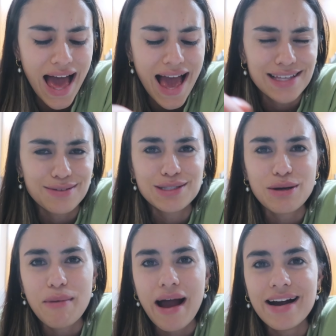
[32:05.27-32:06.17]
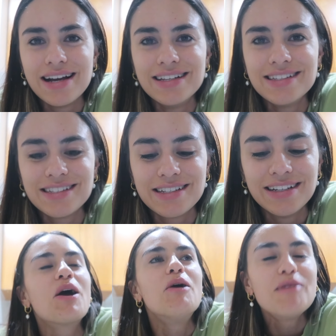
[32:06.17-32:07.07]
I was so embarrassed.
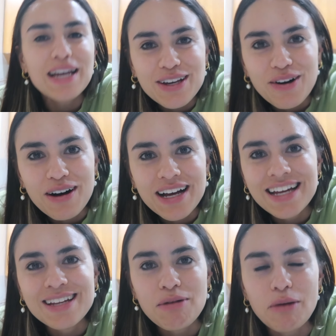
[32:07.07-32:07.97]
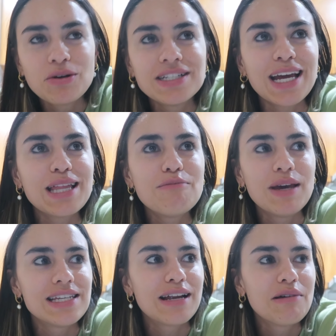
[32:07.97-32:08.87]
Oh my god, people were taking the
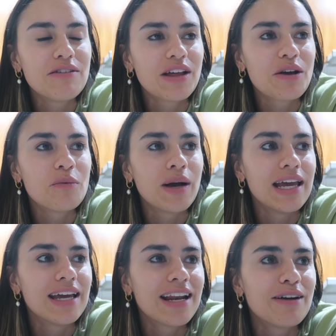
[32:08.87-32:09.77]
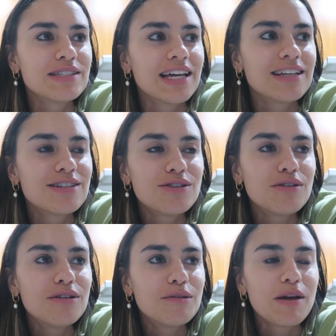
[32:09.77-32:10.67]
piss out of me for like a week, and I was like,
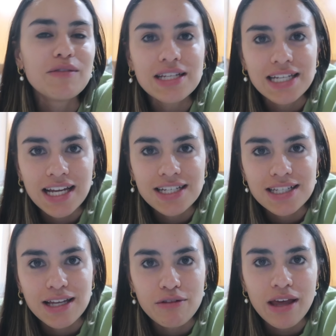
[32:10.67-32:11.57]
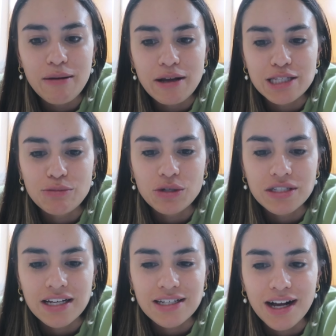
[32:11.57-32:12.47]
stop. Even the teachers, even like my sports
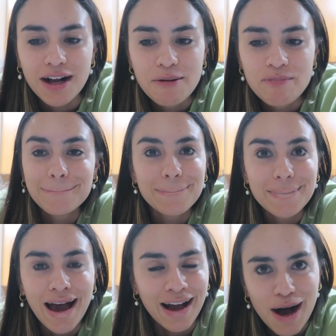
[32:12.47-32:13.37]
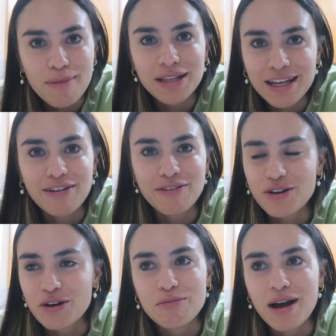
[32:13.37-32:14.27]
teacher. I can't believe I
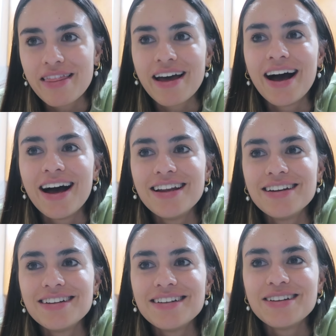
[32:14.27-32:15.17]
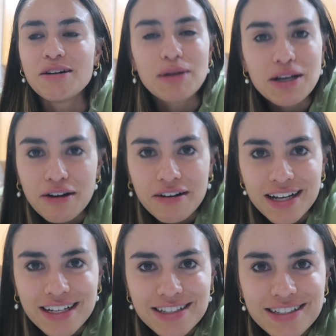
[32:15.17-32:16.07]
forgot about that. Oh my
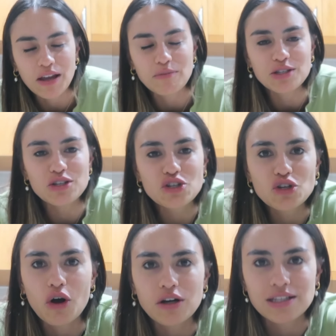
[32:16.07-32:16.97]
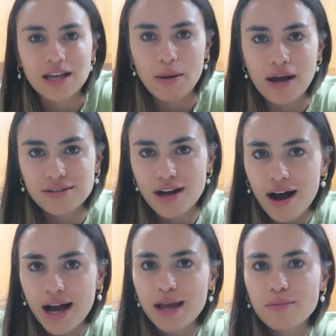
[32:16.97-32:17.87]
gosh, I'm just shocked about
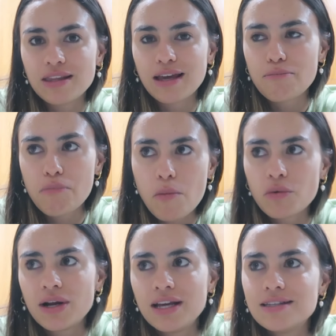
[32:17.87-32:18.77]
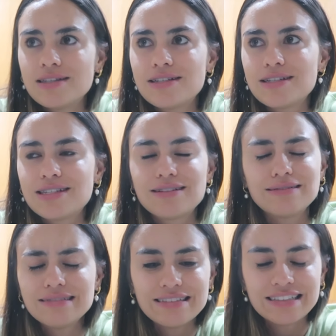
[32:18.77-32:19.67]
time and like memories. It's just,
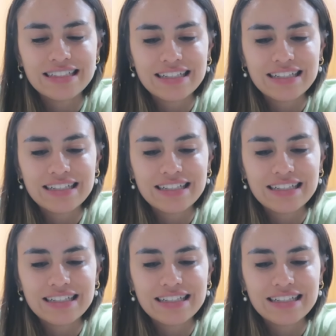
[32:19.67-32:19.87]
oh.